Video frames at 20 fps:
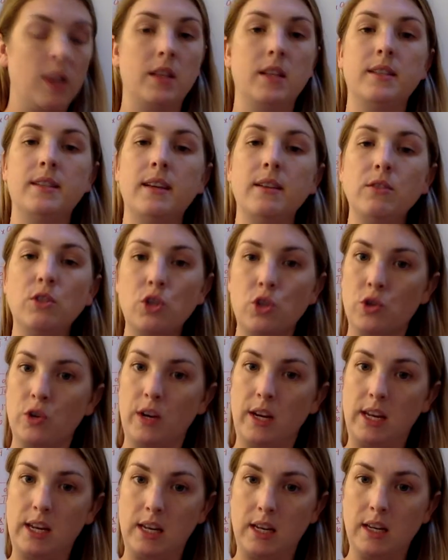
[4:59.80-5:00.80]
This sounds
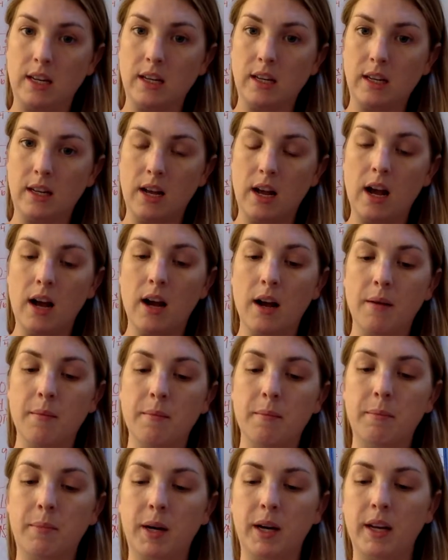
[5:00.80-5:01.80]
tricky,
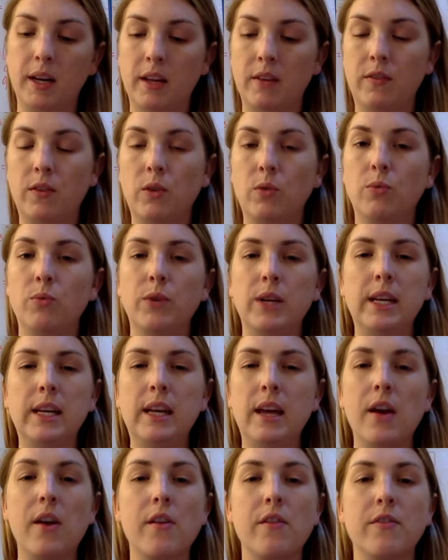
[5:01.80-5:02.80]
but if you read
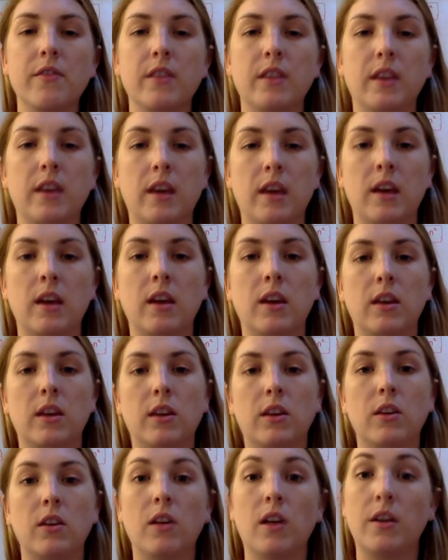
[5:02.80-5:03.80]
carefully, you'll